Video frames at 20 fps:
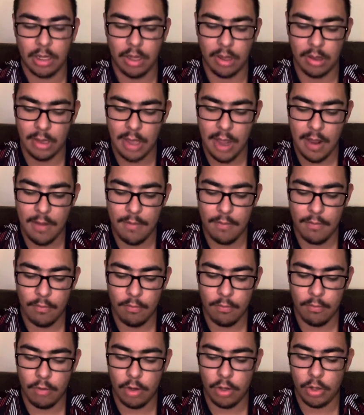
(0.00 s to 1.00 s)
game
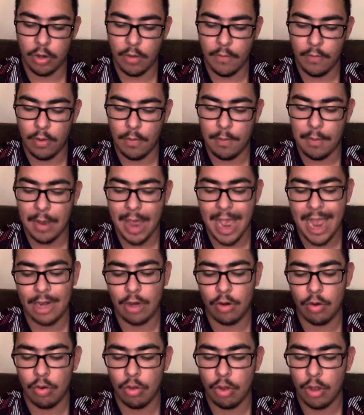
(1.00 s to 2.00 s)
really good for the
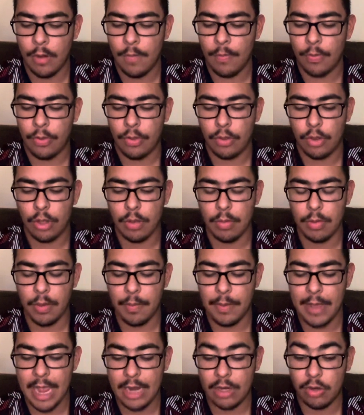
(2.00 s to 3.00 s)
Packers. Give me the
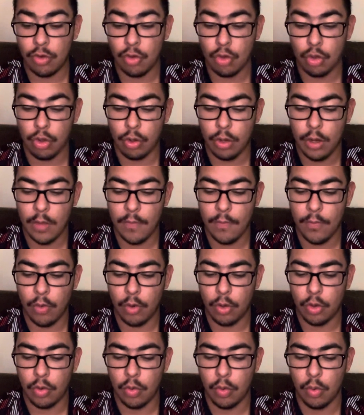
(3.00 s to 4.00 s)
Packers
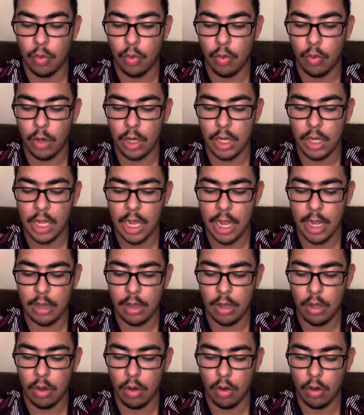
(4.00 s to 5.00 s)
34-28
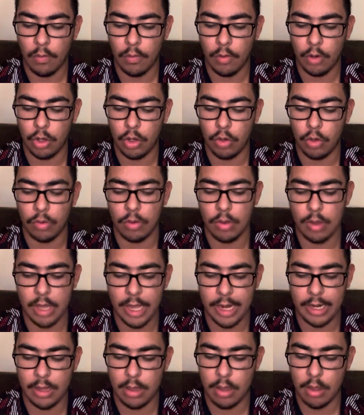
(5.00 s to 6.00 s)
over the Houston
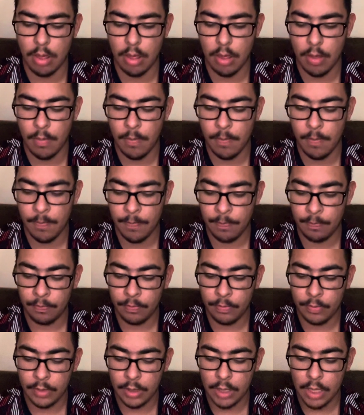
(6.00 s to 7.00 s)
Texans.
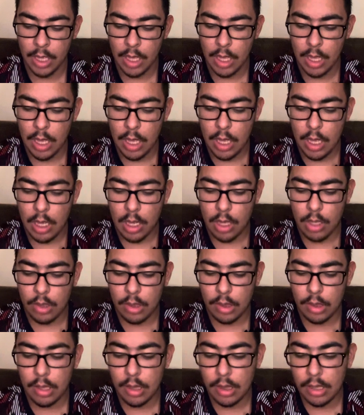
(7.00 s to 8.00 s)

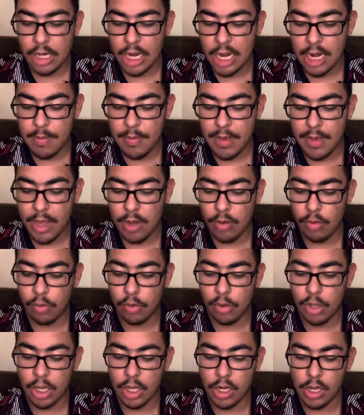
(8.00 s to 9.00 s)
Cincinnati Bengals
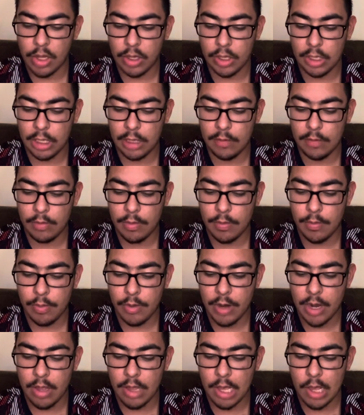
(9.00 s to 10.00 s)
taking on the Cleveland
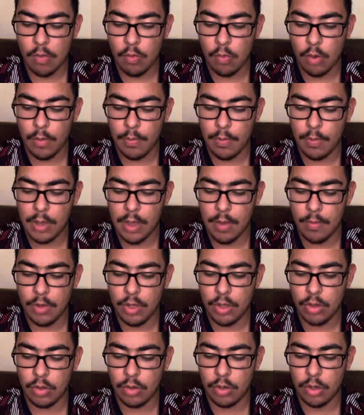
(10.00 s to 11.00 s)
Browns at 1 p.m.
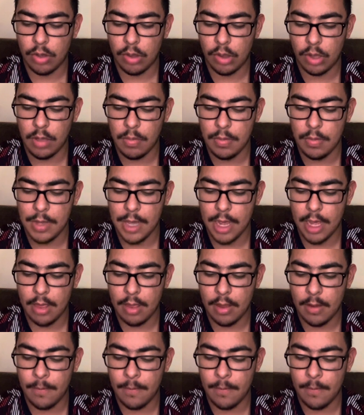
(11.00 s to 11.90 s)
Eastern on CBS.